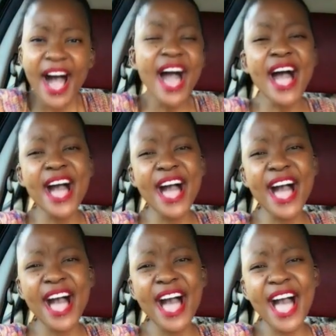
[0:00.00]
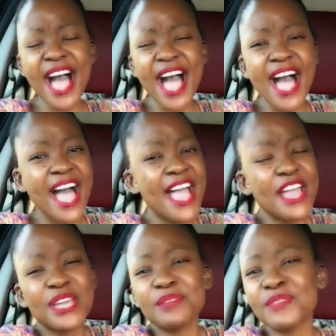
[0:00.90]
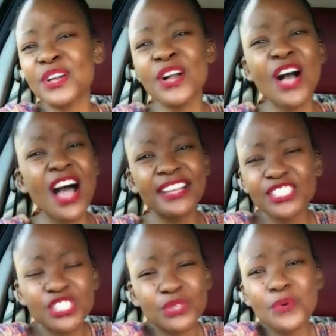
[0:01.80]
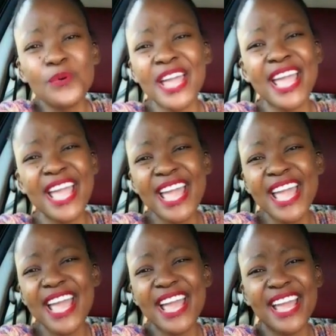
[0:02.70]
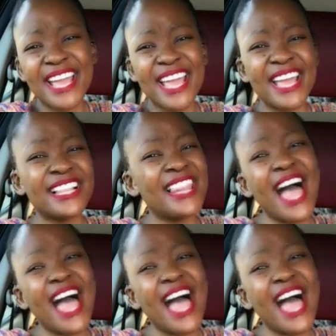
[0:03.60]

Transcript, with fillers: I'm gonna swing